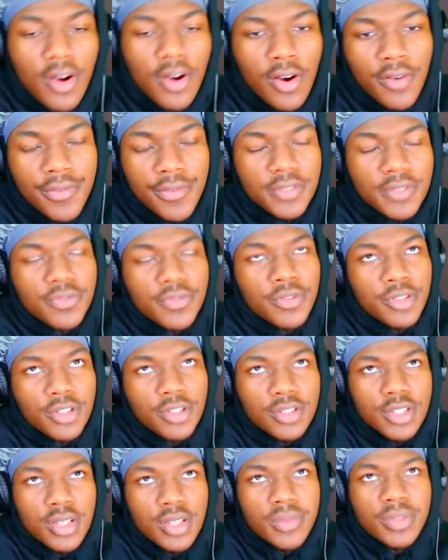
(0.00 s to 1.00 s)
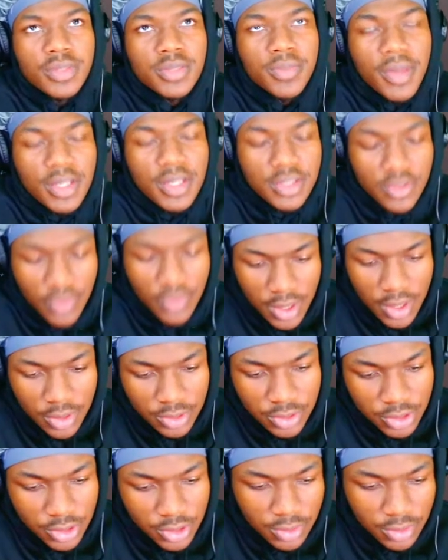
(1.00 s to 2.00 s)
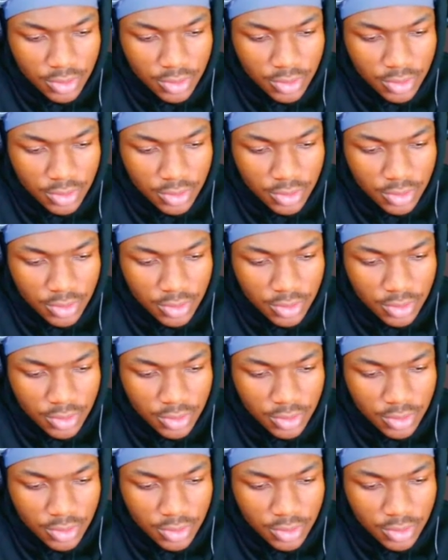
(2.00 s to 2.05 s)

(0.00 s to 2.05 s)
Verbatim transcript: offense for your team is based around you.